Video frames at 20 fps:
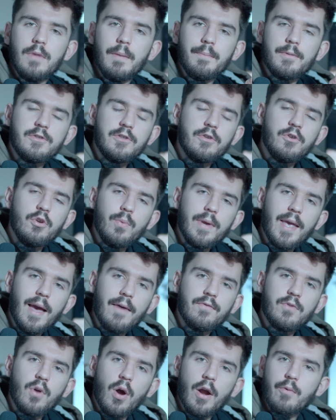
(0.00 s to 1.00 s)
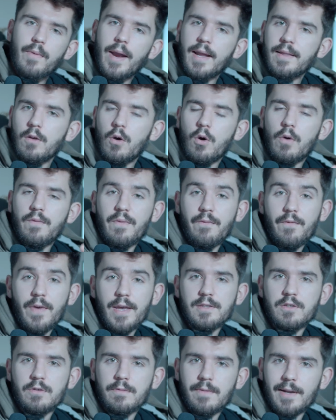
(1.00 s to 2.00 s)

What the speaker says: Number 2, we have director of investor